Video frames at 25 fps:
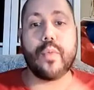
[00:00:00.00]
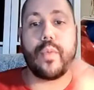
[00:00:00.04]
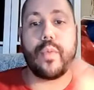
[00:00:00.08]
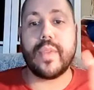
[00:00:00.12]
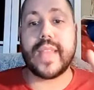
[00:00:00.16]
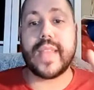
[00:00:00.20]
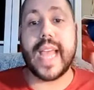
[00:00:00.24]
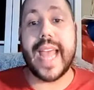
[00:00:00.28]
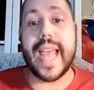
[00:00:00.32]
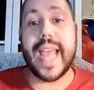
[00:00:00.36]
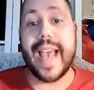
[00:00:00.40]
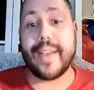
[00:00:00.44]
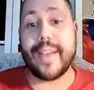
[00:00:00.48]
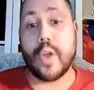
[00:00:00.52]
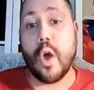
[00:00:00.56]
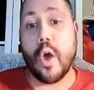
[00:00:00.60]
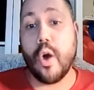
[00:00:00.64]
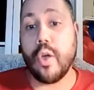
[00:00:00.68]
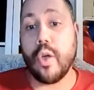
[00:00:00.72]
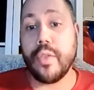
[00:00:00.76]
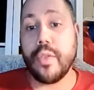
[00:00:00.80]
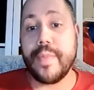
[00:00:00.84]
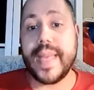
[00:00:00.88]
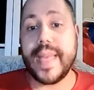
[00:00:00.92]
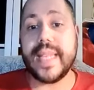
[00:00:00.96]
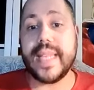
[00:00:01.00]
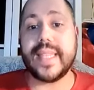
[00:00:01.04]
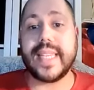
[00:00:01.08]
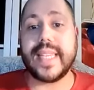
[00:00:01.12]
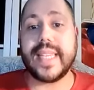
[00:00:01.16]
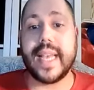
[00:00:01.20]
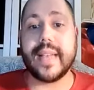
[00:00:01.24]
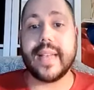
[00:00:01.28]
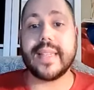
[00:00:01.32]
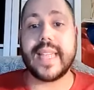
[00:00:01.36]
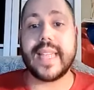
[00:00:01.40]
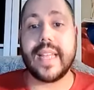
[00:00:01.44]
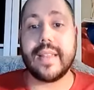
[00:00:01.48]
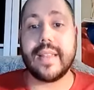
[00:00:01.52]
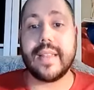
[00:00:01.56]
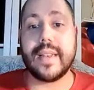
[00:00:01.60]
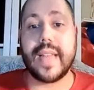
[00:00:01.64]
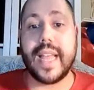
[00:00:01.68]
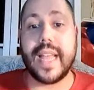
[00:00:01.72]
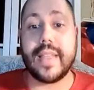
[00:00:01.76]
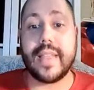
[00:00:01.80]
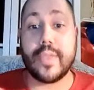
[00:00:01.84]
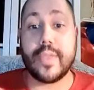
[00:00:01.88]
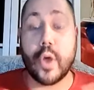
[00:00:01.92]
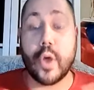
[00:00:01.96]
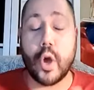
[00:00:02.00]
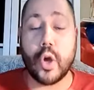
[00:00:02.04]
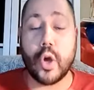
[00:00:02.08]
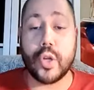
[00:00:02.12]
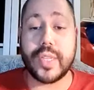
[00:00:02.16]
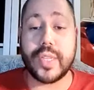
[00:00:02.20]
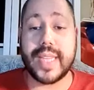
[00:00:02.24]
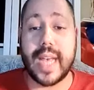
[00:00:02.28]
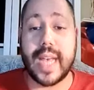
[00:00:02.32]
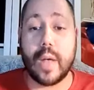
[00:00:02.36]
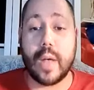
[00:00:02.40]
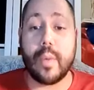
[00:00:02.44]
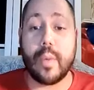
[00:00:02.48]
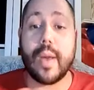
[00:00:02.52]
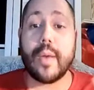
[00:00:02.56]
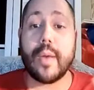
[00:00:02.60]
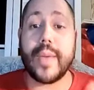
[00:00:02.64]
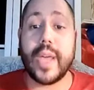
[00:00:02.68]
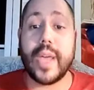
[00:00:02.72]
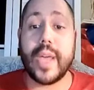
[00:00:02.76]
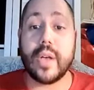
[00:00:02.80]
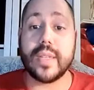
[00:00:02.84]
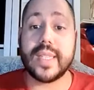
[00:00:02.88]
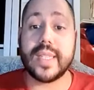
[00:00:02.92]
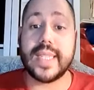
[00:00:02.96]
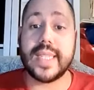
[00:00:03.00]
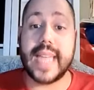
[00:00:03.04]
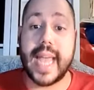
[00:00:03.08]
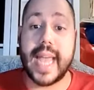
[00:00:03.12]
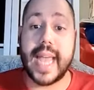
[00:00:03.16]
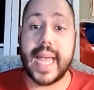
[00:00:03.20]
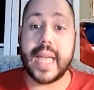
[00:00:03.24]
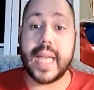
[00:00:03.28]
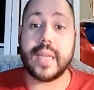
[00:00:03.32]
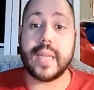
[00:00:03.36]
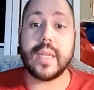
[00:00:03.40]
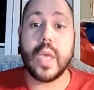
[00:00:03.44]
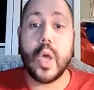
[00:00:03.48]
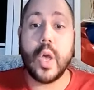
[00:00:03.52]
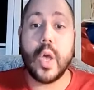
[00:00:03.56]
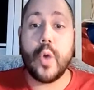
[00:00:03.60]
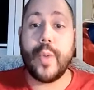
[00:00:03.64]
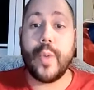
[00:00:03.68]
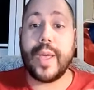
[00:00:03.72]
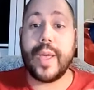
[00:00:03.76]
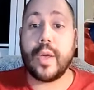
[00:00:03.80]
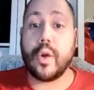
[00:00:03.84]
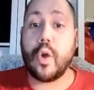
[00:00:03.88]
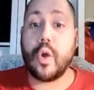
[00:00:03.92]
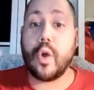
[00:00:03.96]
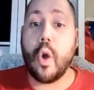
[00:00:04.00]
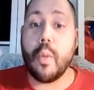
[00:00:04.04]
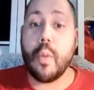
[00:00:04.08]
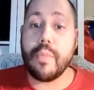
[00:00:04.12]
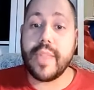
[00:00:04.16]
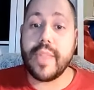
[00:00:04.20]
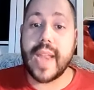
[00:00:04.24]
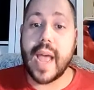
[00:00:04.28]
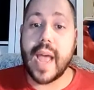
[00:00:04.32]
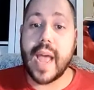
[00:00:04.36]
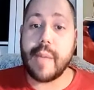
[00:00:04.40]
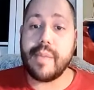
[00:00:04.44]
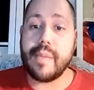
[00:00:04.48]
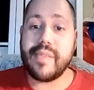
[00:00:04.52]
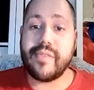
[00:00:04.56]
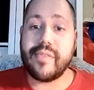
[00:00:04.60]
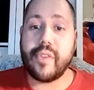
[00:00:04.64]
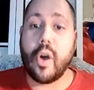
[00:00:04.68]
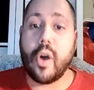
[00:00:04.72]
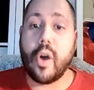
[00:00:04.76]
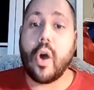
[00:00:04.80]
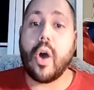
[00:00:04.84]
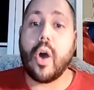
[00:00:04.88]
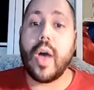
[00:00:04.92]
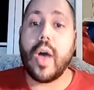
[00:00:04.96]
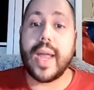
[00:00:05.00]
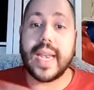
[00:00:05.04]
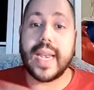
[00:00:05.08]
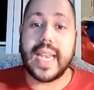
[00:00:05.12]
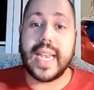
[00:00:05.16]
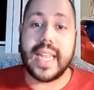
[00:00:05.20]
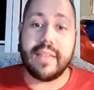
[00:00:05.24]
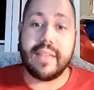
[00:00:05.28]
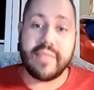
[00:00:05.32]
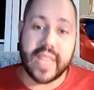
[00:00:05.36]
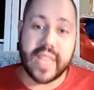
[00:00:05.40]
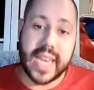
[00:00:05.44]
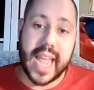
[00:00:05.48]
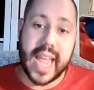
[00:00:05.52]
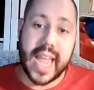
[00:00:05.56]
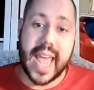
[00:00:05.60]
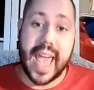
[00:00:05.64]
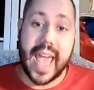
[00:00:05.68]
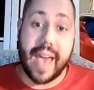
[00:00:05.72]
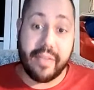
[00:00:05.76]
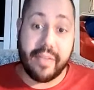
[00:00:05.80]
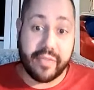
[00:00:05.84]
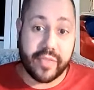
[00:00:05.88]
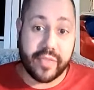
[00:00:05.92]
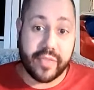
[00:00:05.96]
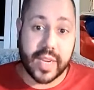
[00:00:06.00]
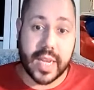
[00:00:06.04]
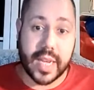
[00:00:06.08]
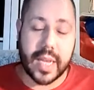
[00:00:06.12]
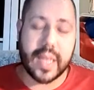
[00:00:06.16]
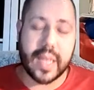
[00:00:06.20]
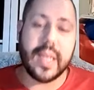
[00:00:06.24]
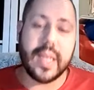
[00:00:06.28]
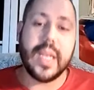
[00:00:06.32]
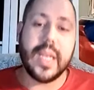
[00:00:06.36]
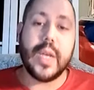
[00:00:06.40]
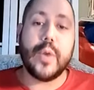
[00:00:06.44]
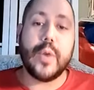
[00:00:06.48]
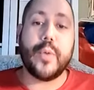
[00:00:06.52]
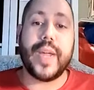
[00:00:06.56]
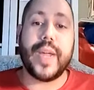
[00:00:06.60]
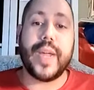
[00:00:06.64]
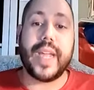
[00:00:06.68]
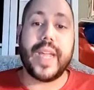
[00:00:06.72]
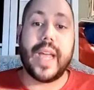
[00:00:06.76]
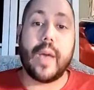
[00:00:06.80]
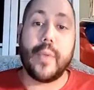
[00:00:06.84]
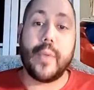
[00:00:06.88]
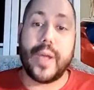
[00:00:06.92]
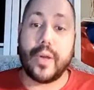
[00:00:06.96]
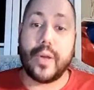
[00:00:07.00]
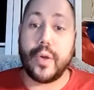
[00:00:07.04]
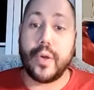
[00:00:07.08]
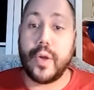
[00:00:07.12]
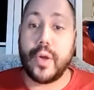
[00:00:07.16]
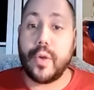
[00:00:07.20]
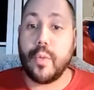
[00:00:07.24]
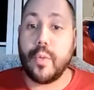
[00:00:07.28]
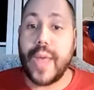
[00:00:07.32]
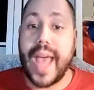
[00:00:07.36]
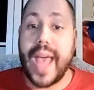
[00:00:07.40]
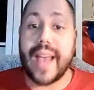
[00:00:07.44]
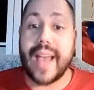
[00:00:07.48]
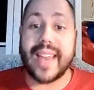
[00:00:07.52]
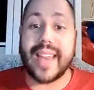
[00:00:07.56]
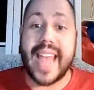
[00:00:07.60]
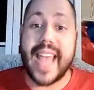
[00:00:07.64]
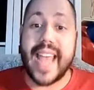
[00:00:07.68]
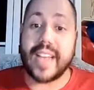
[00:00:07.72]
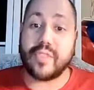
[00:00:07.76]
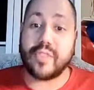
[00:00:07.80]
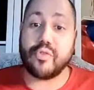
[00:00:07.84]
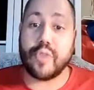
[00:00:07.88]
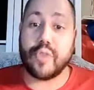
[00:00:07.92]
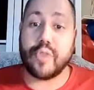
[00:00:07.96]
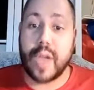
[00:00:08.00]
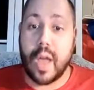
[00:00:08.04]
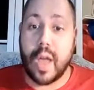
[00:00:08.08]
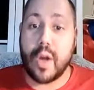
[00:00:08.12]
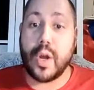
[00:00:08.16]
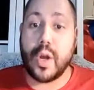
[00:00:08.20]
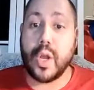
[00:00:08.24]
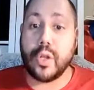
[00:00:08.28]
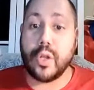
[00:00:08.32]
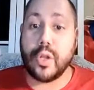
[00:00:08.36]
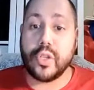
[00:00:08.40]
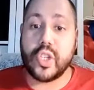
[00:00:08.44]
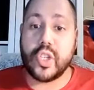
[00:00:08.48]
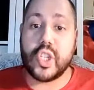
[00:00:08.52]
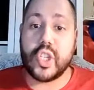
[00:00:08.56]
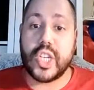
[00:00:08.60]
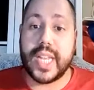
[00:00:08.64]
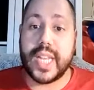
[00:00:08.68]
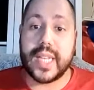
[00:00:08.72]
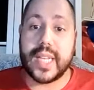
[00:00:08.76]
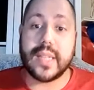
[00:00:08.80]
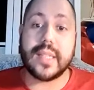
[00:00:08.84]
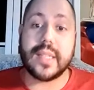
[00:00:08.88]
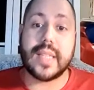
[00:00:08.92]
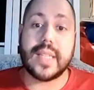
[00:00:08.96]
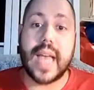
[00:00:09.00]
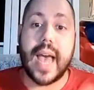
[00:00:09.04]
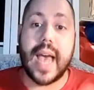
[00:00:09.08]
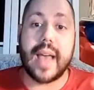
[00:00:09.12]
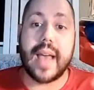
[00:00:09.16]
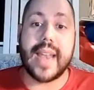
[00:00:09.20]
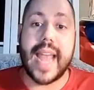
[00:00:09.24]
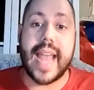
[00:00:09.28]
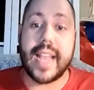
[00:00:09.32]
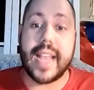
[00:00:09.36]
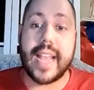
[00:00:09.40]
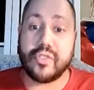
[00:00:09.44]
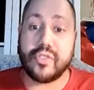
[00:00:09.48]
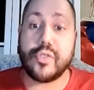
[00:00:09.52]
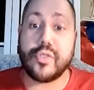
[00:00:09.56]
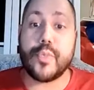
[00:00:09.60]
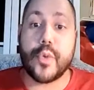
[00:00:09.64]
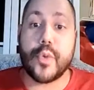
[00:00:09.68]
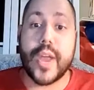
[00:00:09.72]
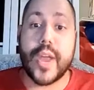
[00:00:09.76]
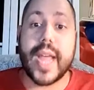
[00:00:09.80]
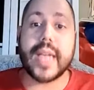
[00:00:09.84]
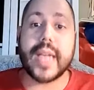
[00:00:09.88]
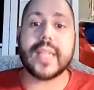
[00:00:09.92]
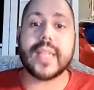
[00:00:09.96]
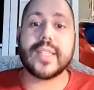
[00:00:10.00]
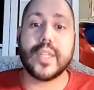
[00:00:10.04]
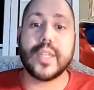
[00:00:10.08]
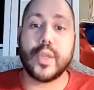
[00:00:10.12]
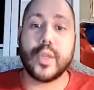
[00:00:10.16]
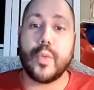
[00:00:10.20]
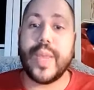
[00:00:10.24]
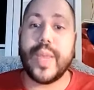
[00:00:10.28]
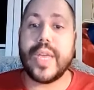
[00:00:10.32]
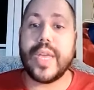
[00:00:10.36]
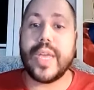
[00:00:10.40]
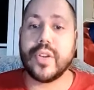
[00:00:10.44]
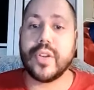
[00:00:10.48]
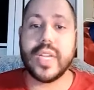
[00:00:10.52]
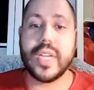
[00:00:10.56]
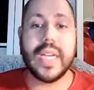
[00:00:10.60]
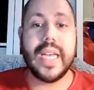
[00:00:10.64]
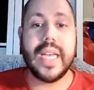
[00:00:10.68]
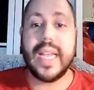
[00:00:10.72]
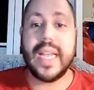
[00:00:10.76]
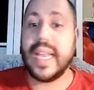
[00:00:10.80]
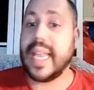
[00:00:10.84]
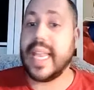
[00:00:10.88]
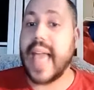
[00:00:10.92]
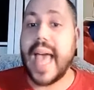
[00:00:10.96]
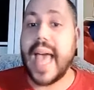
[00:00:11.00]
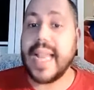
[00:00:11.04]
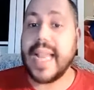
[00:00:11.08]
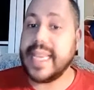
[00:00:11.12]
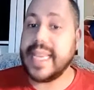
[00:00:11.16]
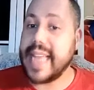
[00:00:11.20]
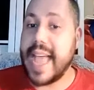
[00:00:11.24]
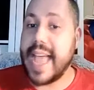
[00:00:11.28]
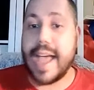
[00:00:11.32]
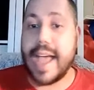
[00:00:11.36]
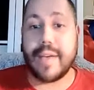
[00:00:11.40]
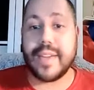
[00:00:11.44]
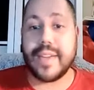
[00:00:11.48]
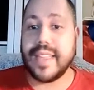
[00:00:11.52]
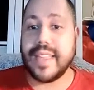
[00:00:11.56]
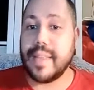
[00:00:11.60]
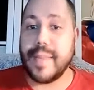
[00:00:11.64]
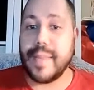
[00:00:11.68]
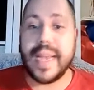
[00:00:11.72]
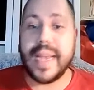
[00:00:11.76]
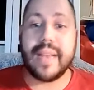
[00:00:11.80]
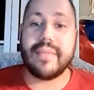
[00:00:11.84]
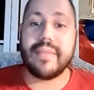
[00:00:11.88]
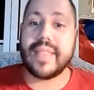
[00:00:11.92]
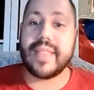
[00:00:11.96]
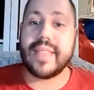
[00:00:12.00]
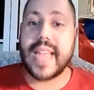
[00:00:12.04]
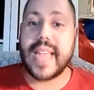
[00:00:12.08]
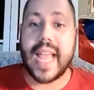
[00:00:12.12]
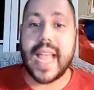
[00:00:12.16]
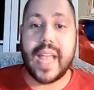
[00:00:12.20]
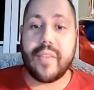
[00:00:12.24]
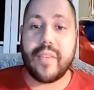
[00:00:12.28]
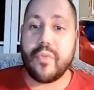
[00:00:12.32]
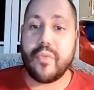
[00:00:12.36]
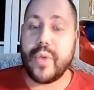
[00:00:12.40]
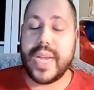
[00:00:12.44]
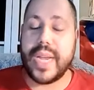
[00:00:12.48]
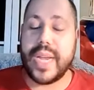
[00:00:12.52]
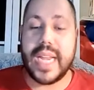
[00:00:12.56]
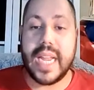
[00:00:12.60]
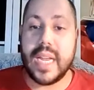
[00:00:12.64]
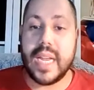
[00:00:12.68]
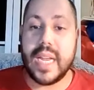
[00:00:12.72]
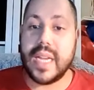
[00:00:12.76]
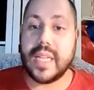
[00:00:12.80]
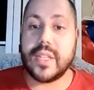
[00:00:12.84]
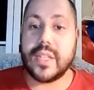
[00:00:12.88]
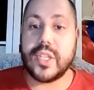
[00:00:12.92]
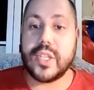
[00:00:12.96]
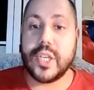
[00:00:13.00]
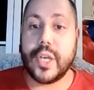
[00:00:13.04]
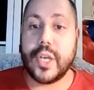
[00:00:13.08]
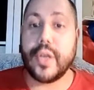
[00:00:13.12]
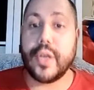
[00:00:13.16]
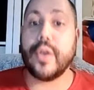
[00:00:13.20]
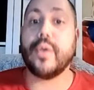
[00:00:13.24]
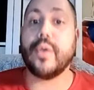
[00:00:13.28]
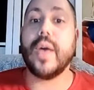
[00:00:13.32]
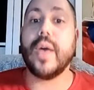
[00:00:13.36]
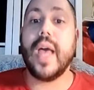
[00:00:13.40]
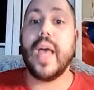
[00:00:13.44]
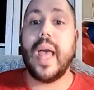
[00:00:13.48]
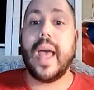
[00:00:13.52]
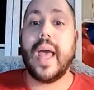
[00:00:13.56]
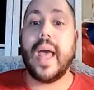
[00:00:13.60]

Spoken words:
They had all the meetings in the hotel where we all stayed. We could come the night before and leave the day after. We had extra long lunches and extra breaks so that we could lie down in the middle of the day if we needed to.